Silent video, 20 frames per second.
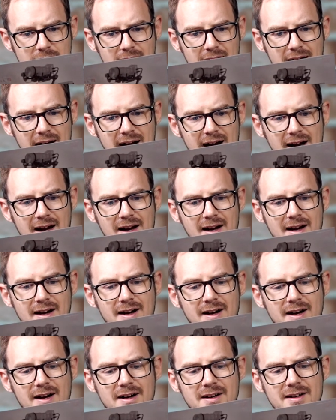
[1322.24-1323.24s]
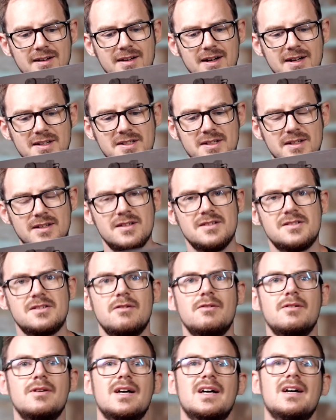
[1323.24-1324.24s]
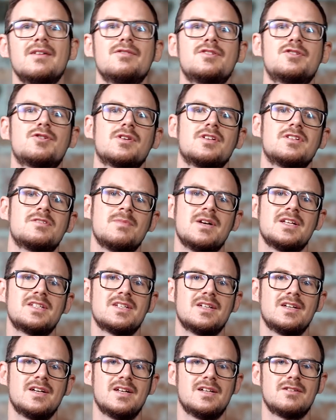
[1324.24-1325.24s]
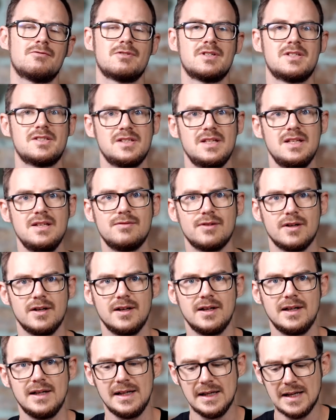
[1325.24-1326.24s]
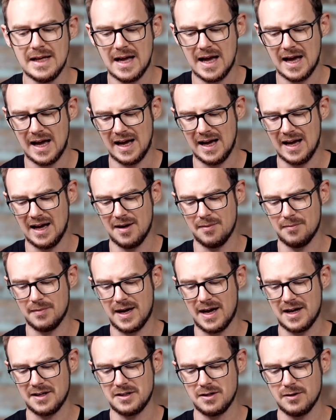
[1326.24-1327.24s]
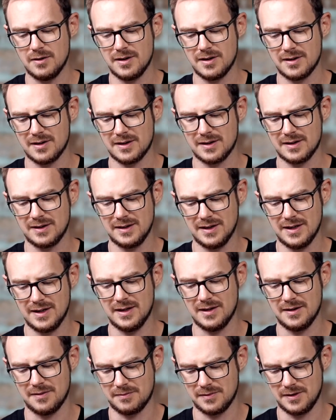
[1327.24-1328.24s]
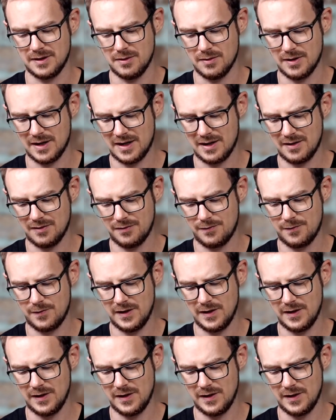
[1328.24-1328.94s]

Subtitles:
I get it. So you have a transmitter and a receiver, and you have